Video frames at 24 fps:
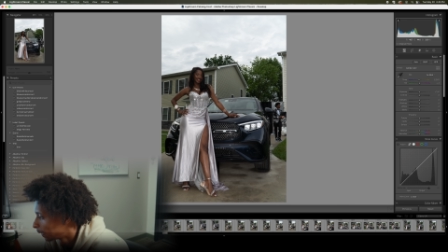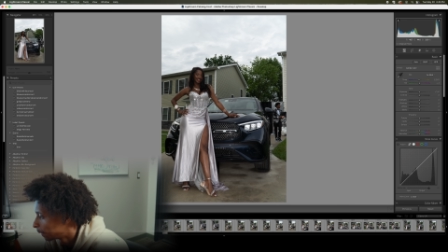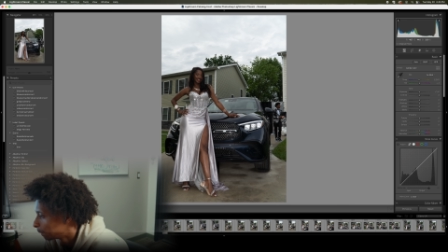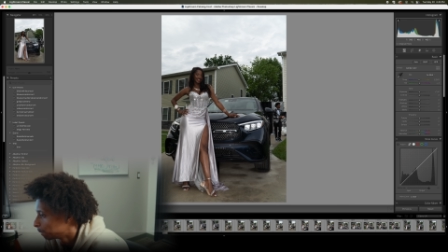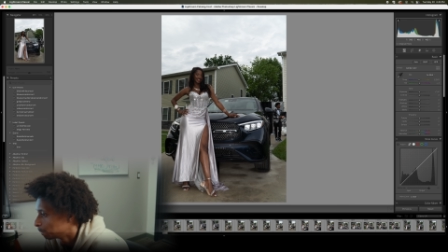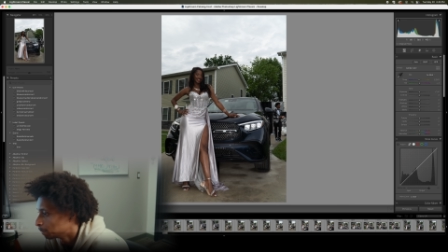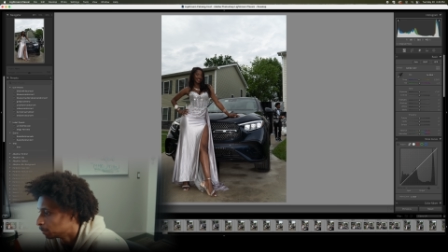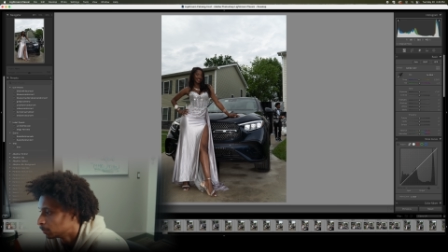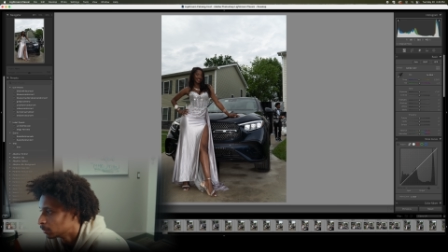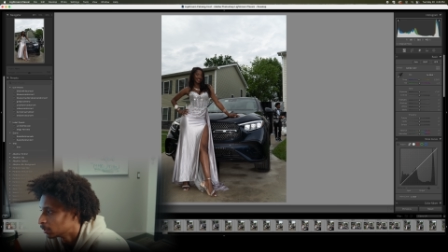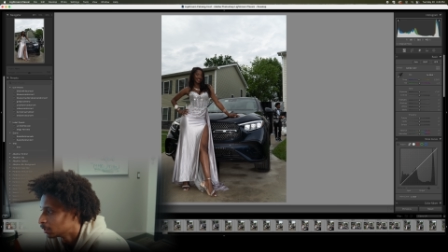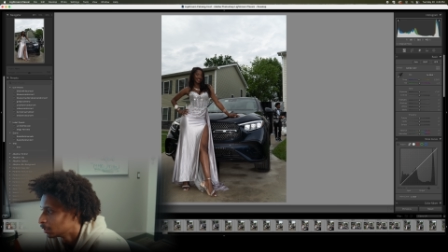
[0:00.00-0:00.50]

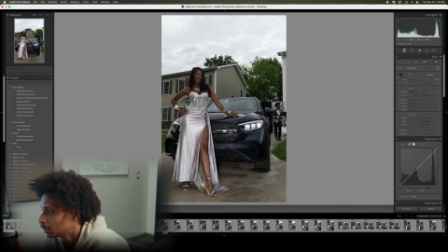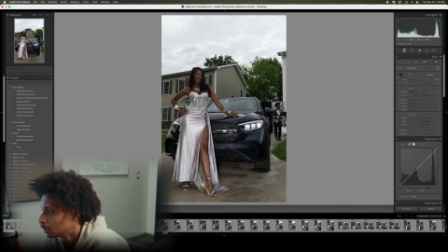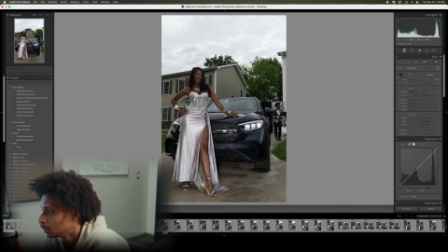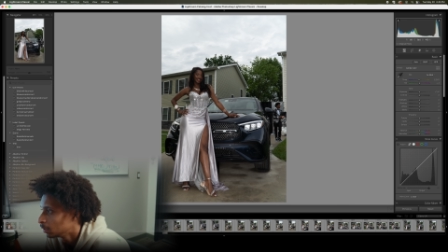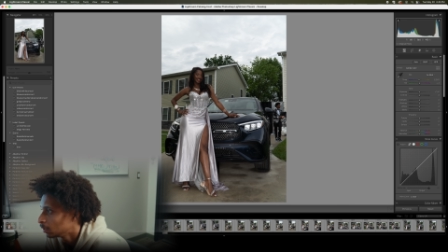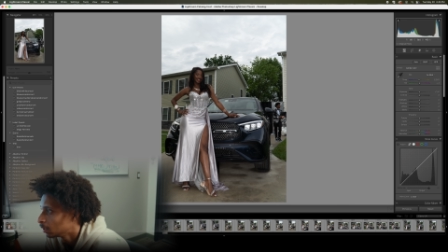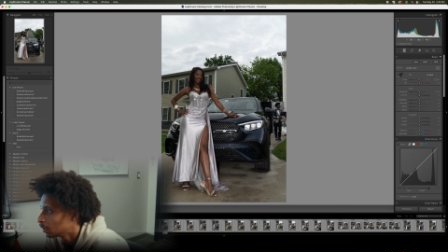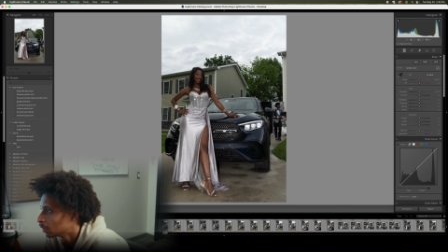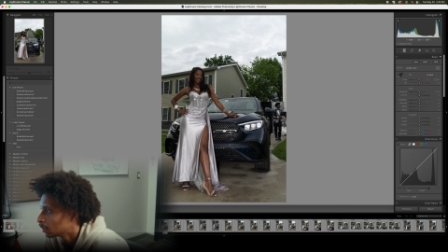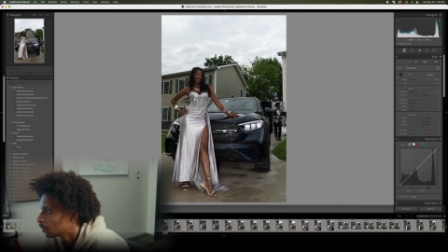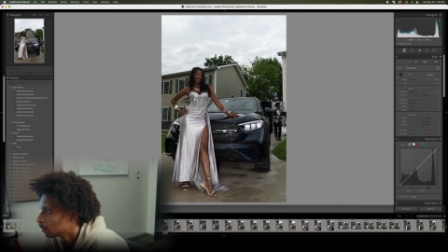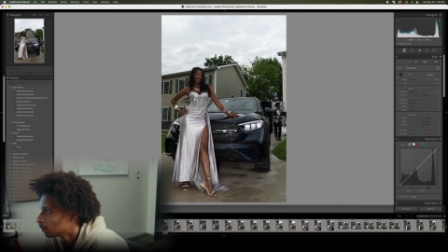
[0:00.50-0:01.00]
But
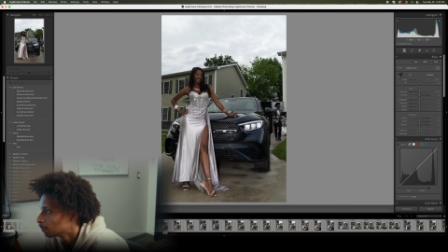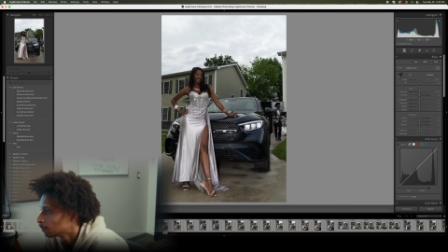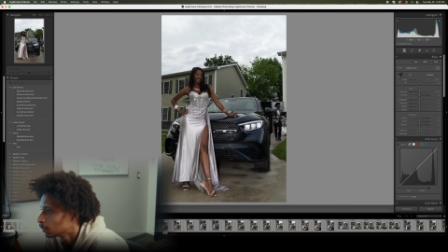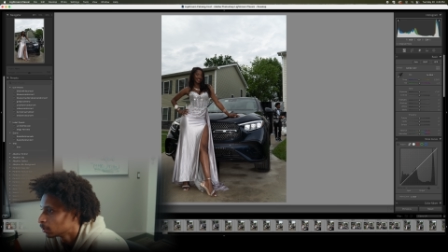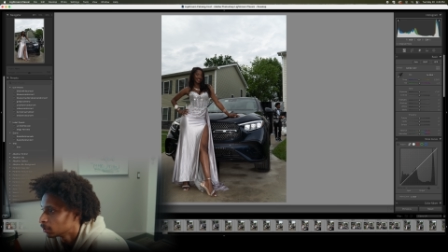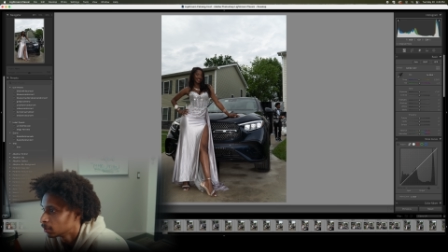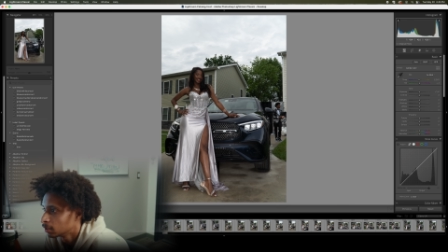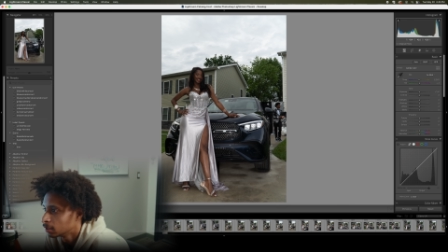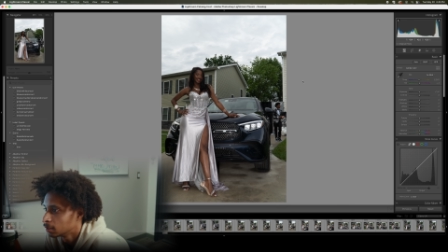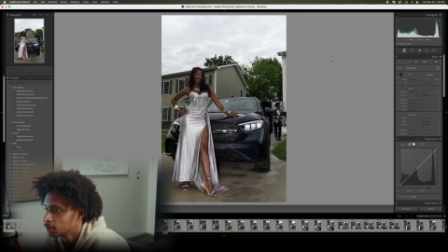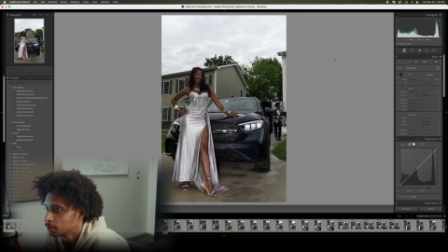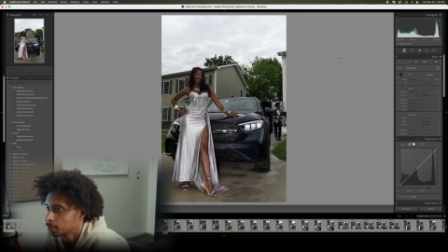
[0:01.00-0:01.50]
yeah, all
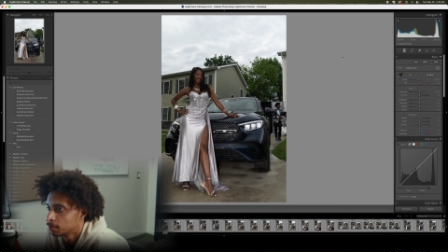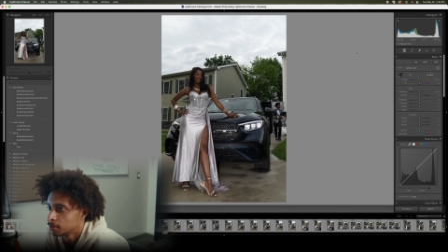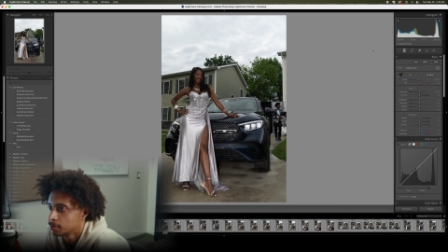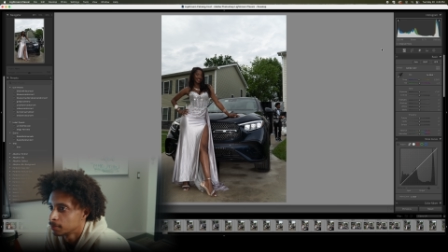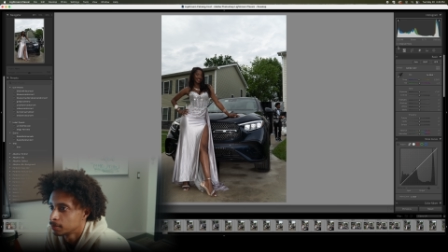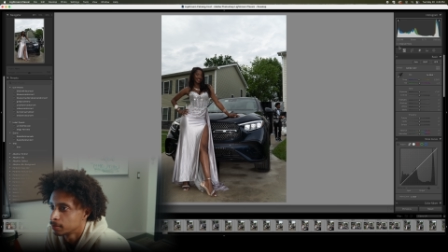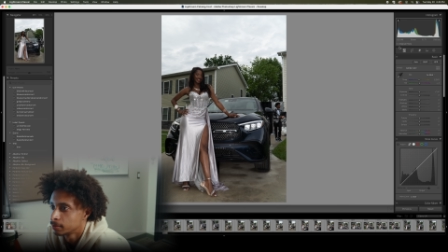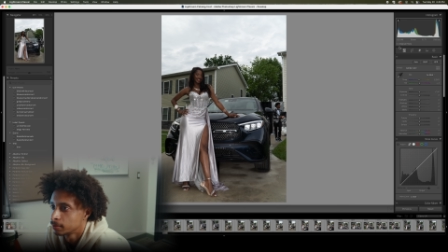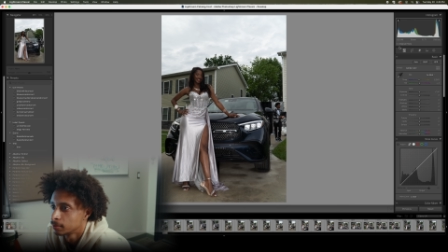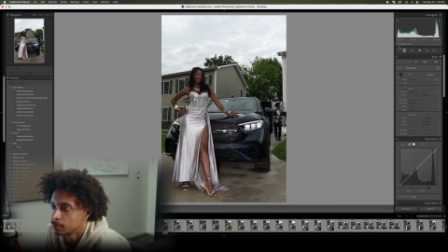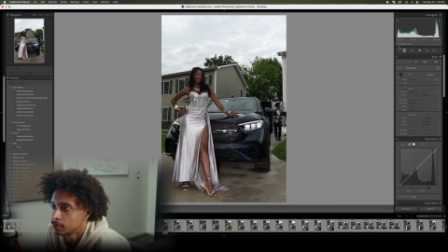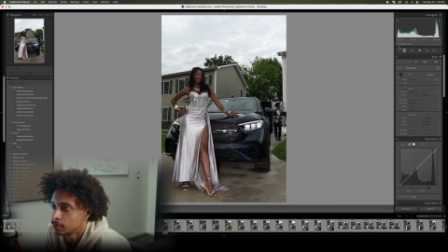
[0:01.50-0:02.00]
right.
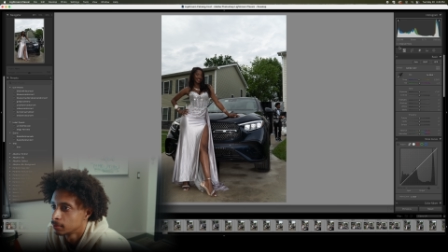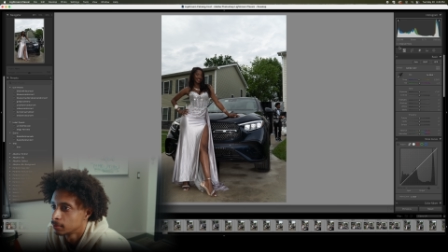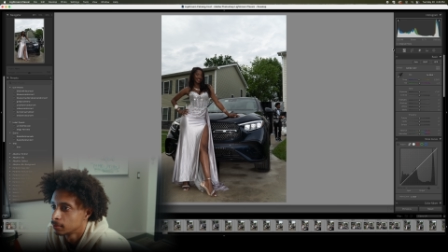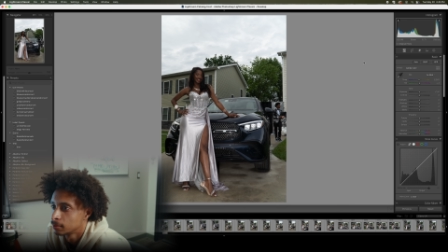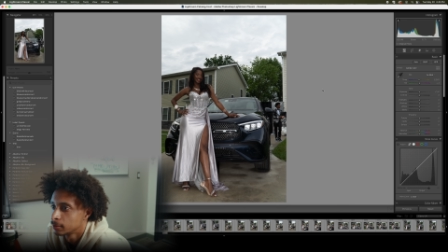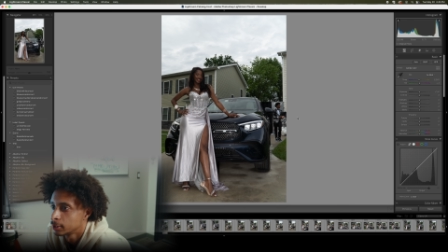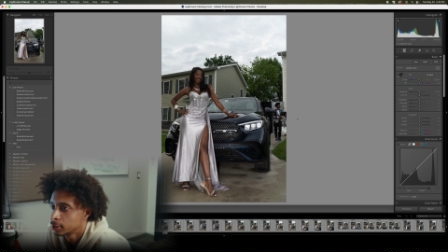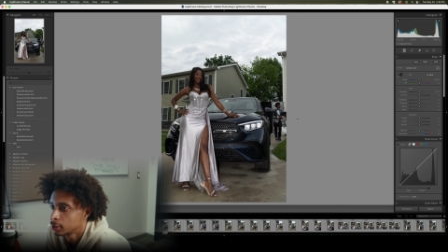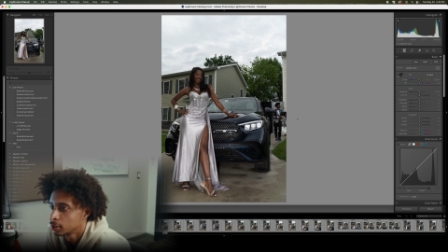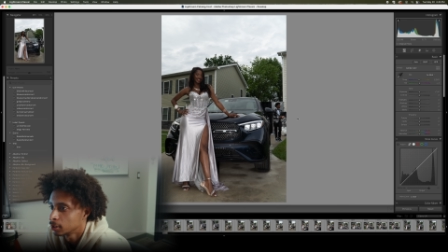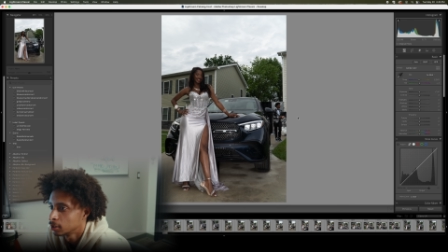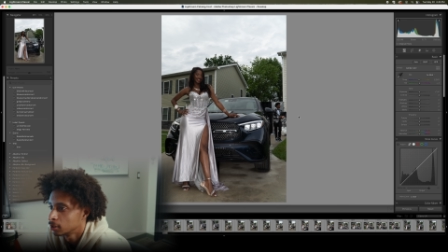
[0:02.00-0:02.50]

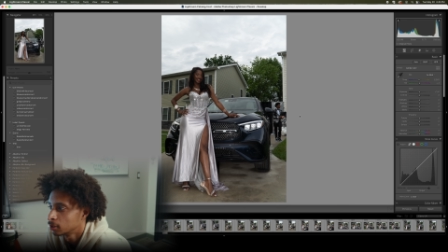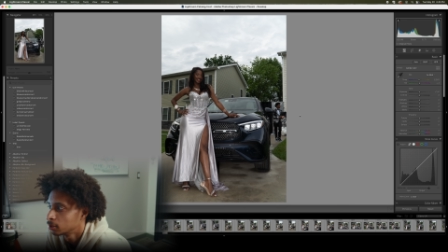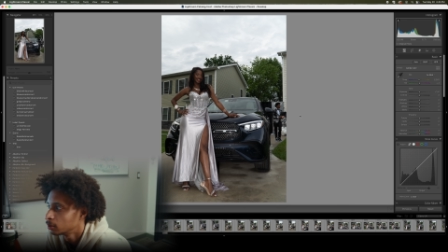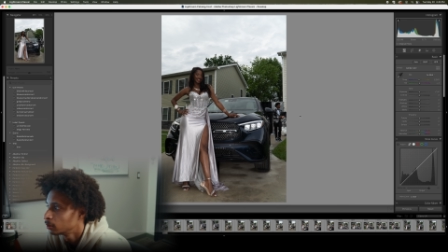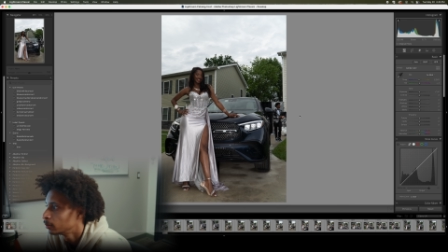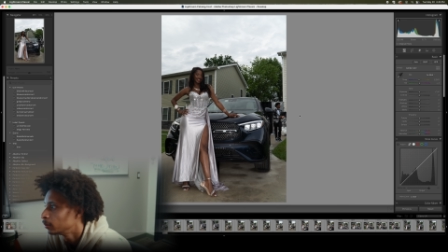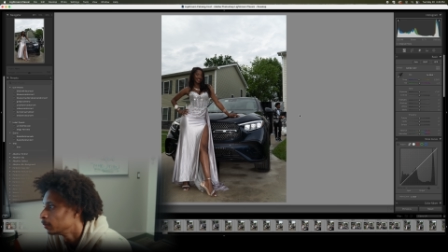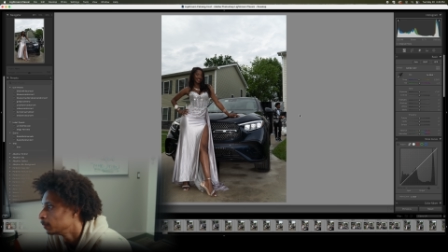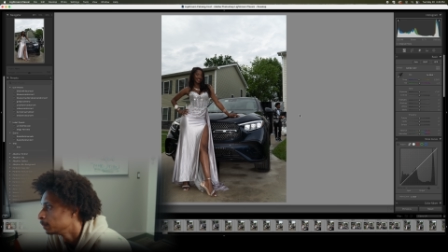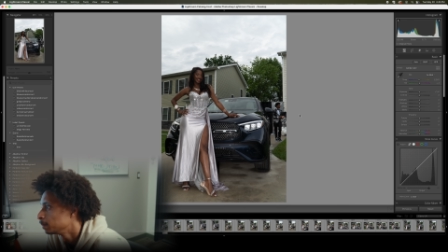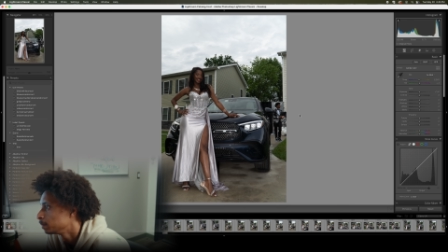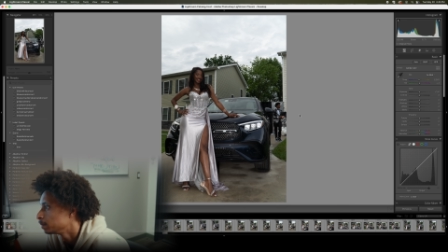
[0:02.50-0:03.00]

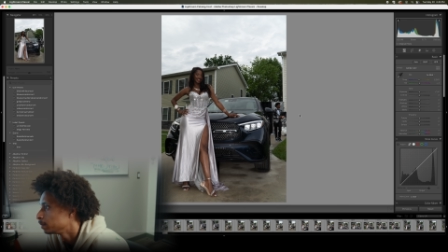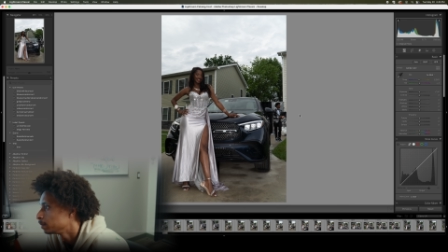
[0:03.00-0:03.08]
So